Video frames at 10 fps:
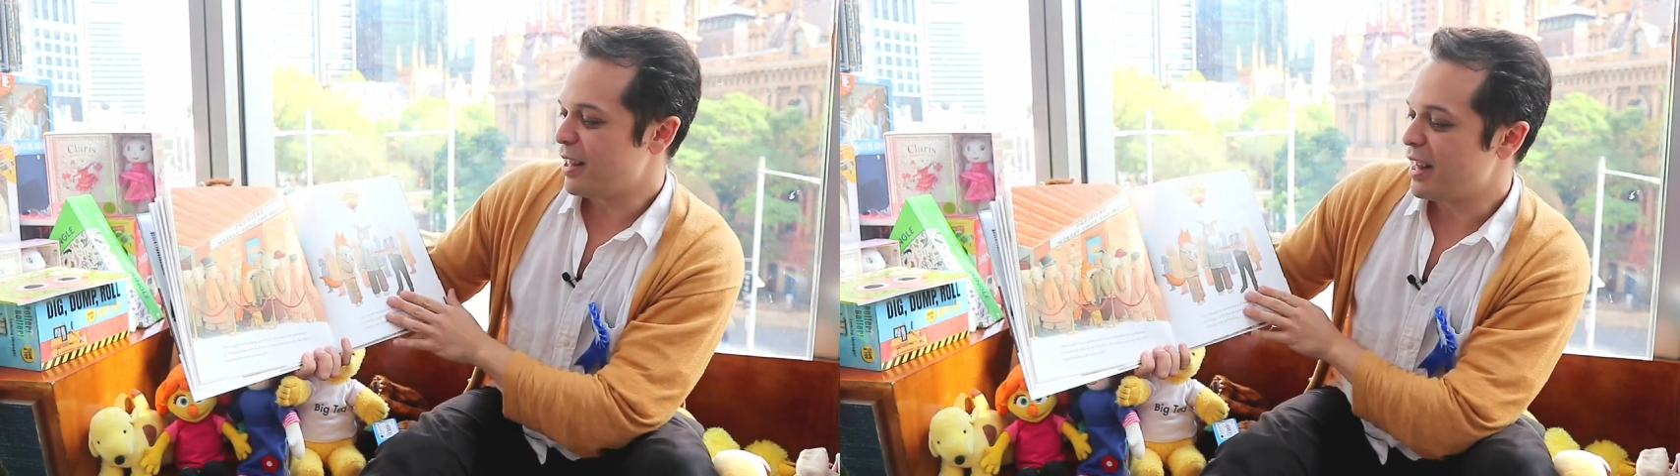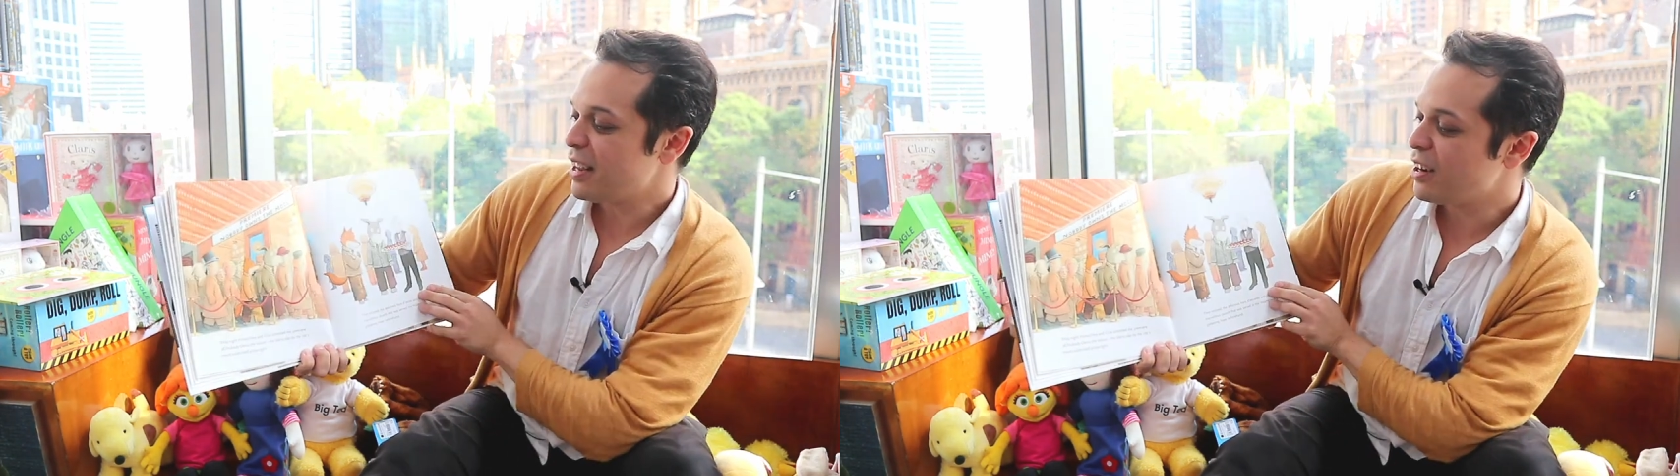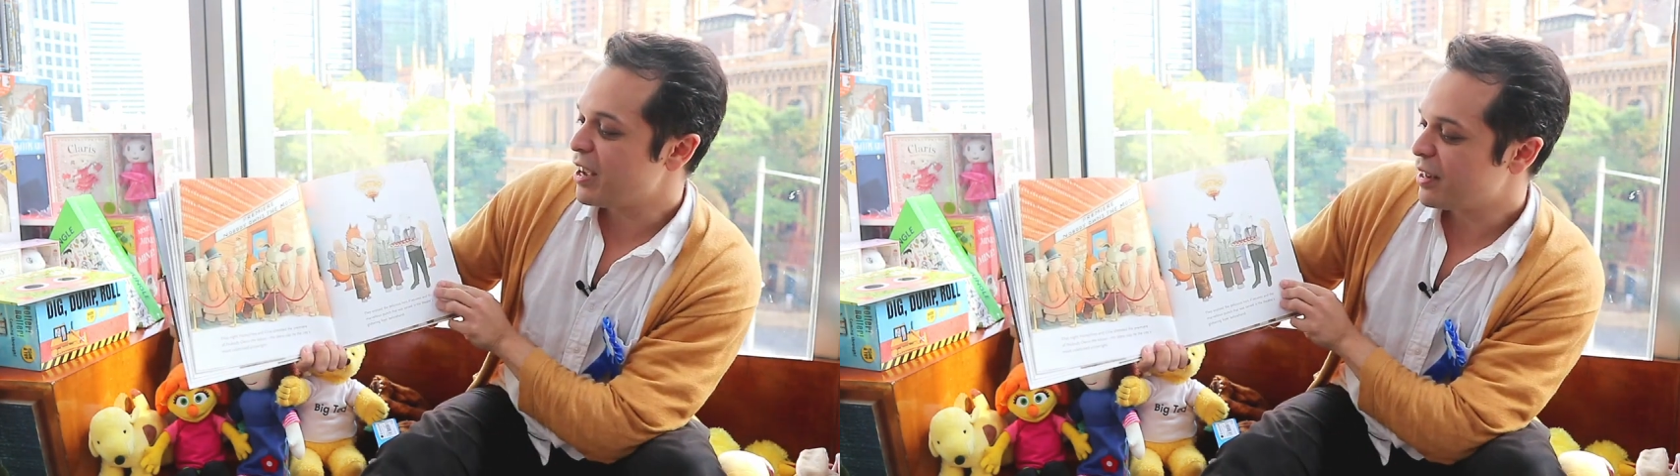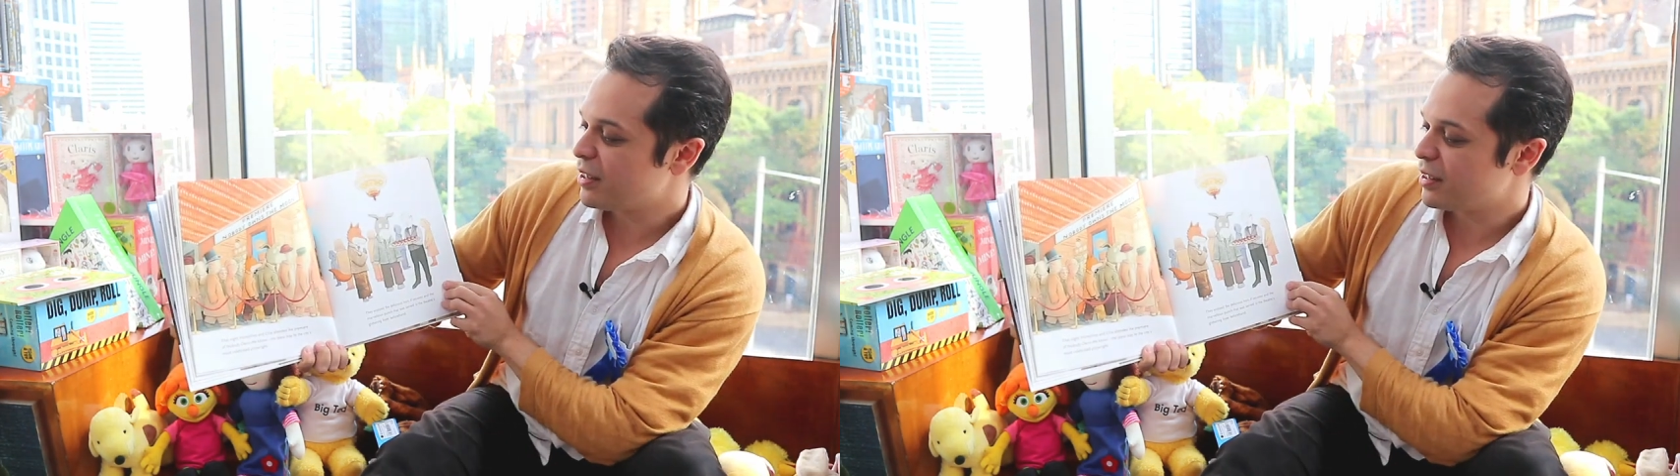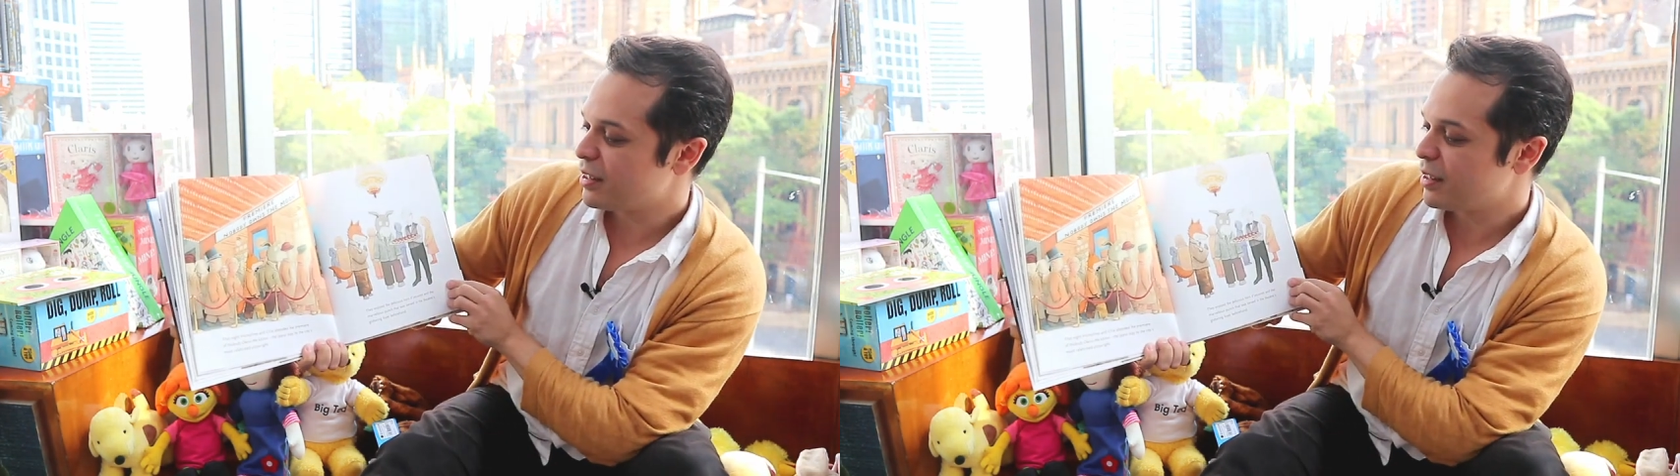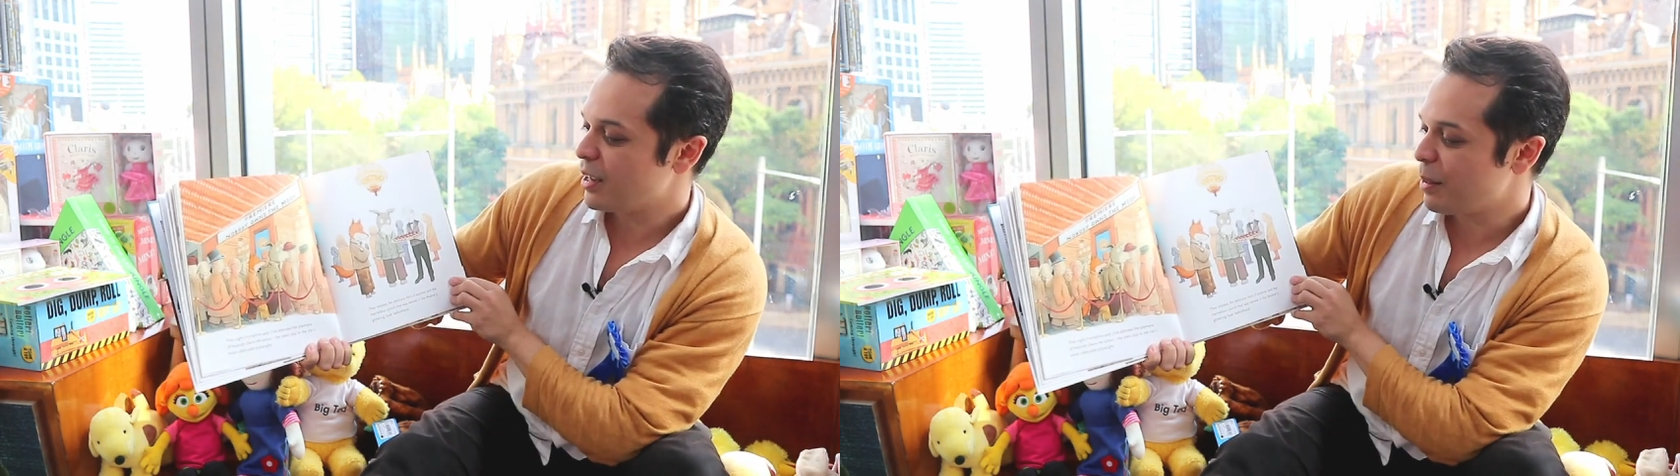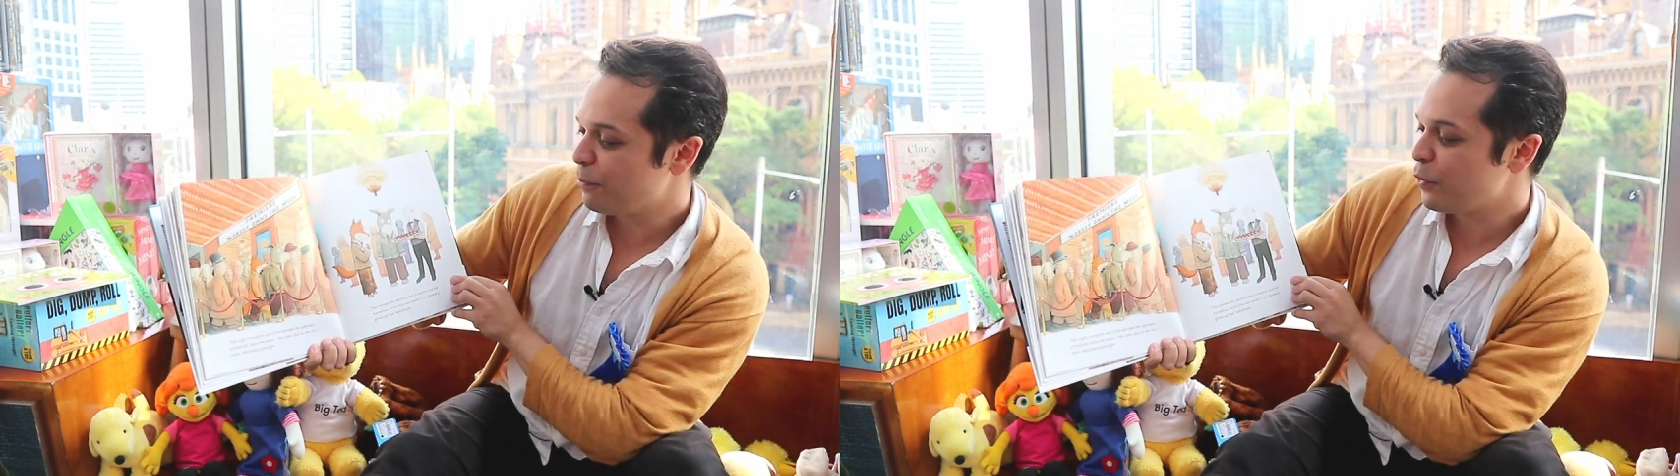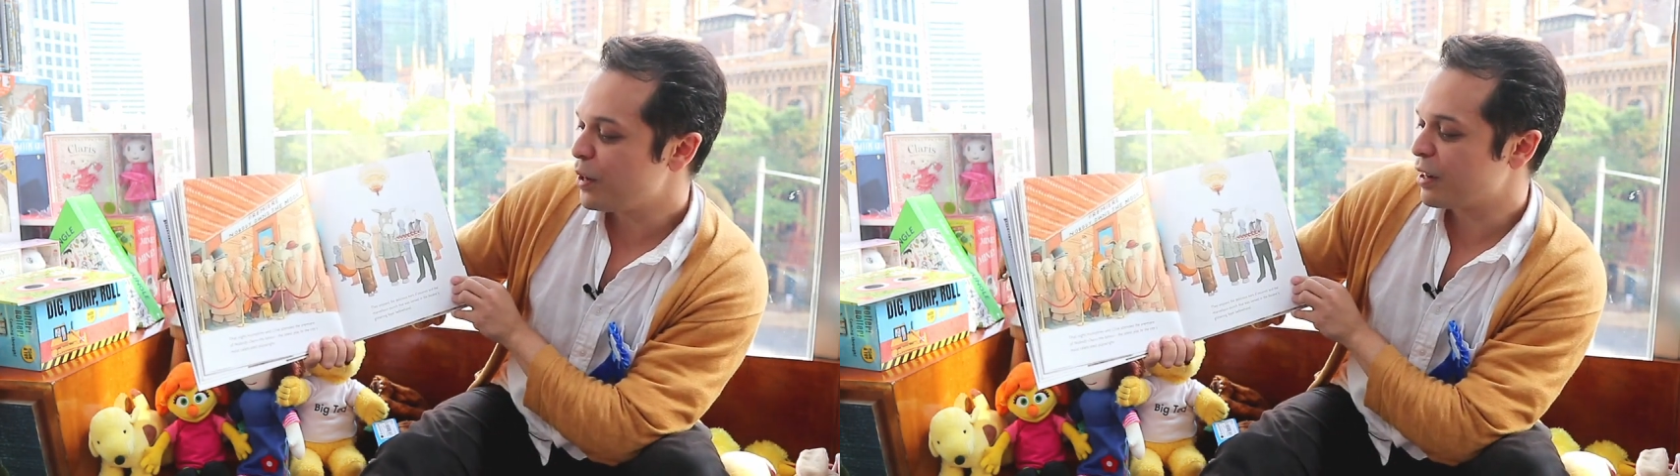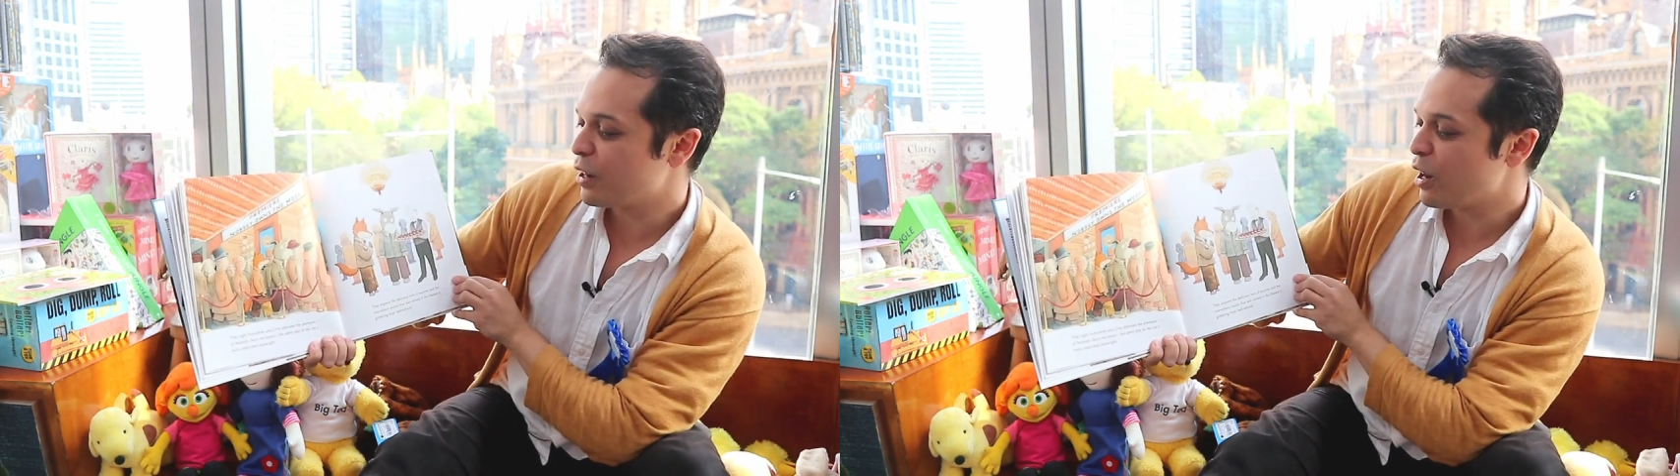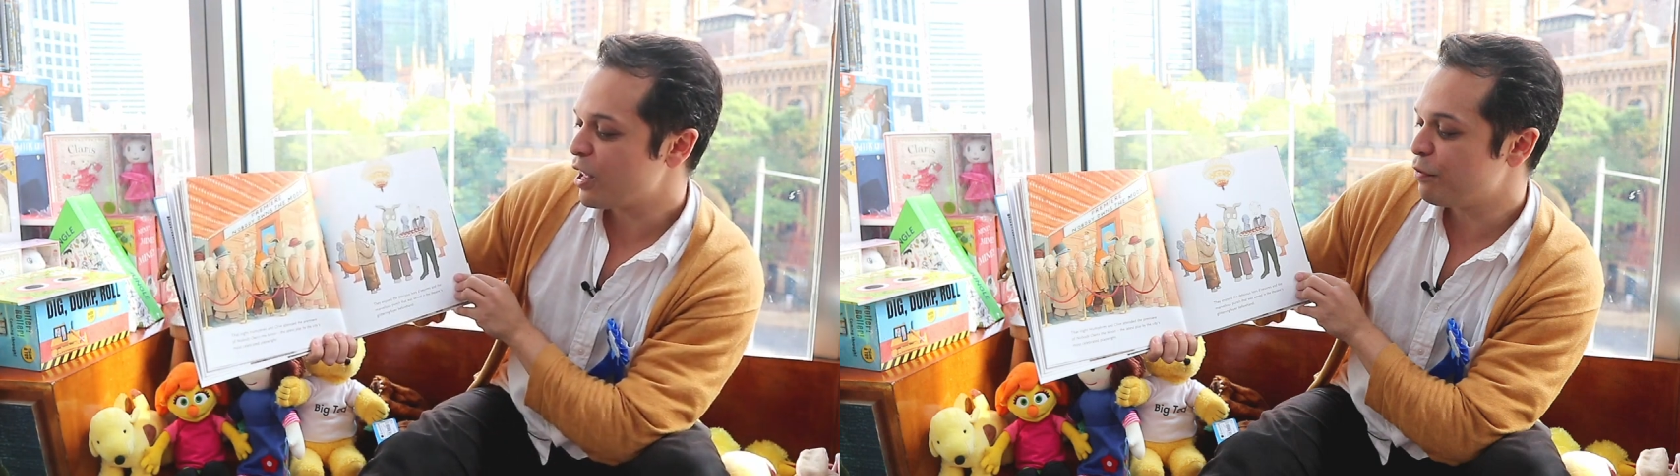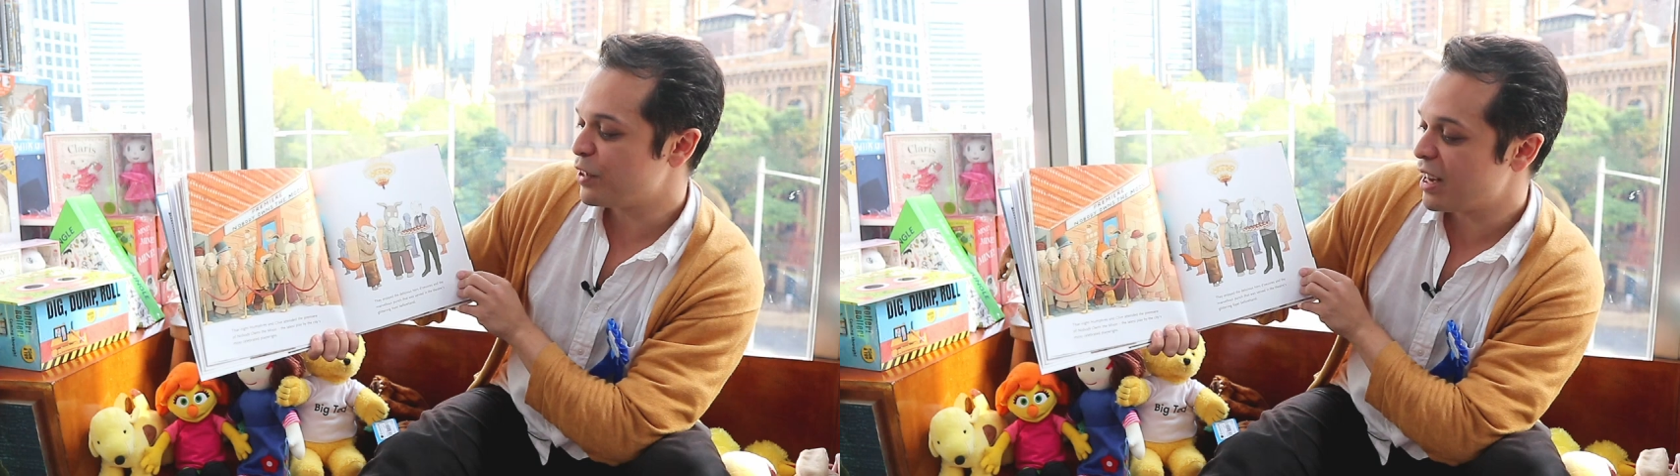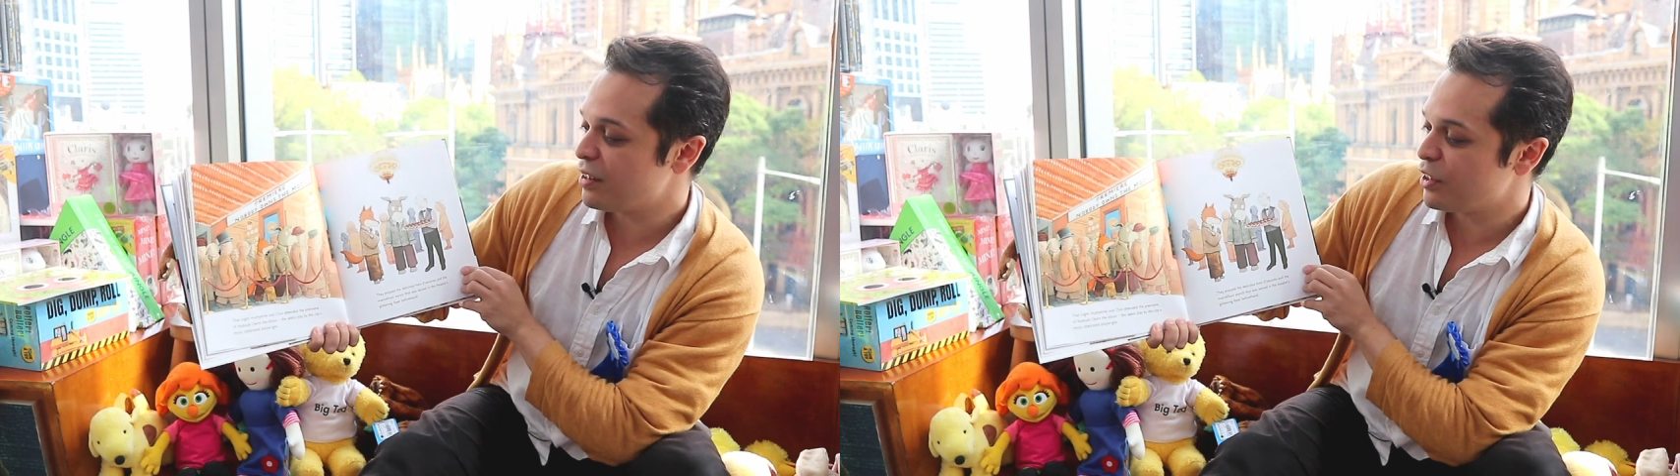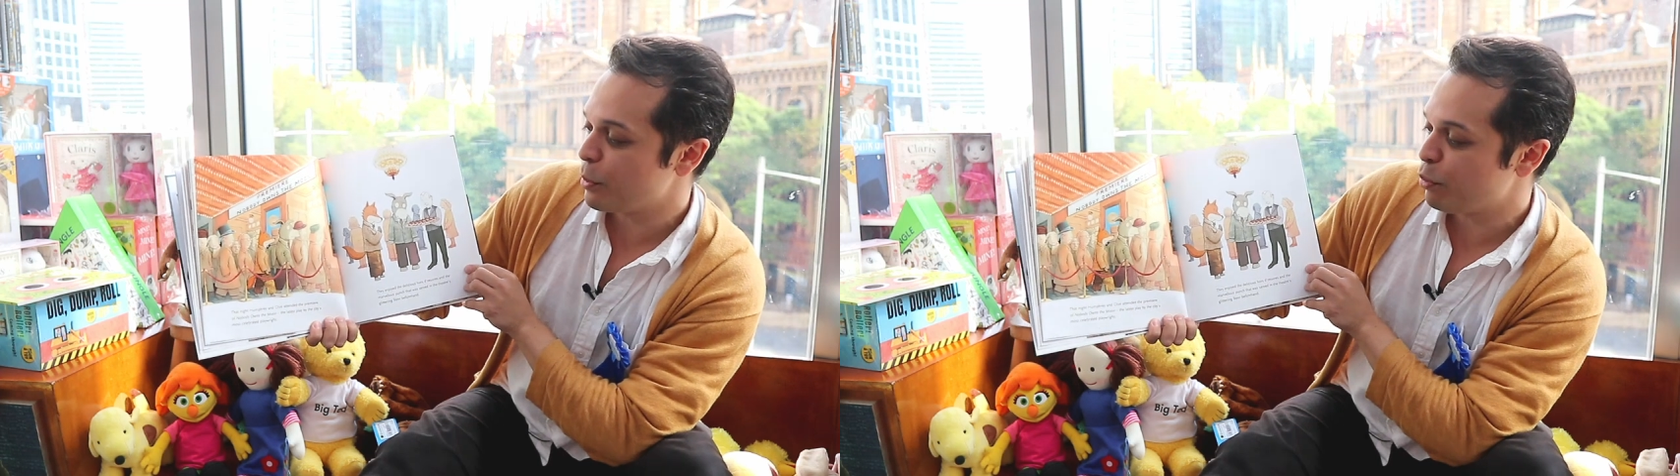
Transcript: That night, Humphrey and Clive attended